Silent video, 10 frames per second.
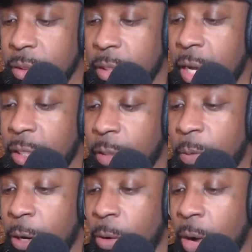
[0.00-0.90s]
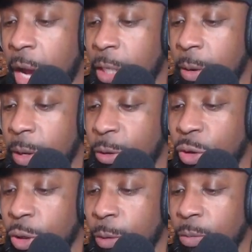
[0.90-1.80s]
Yeah, depending on how WWE
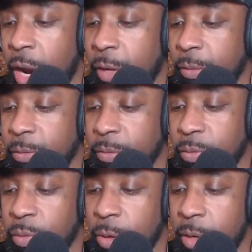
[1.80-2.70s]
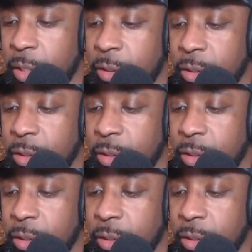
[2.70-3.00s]
treat him, right? pretty much.